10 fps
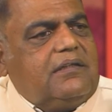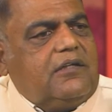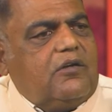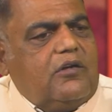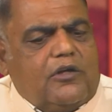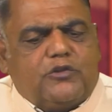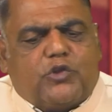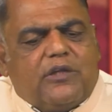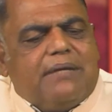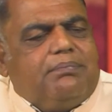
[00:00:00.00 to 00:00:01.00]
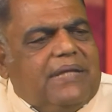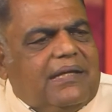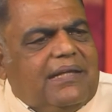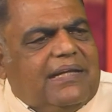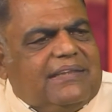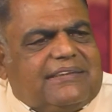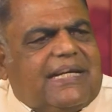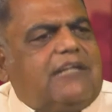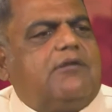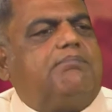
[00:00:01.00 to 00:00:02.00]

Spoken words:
You know? So they decide to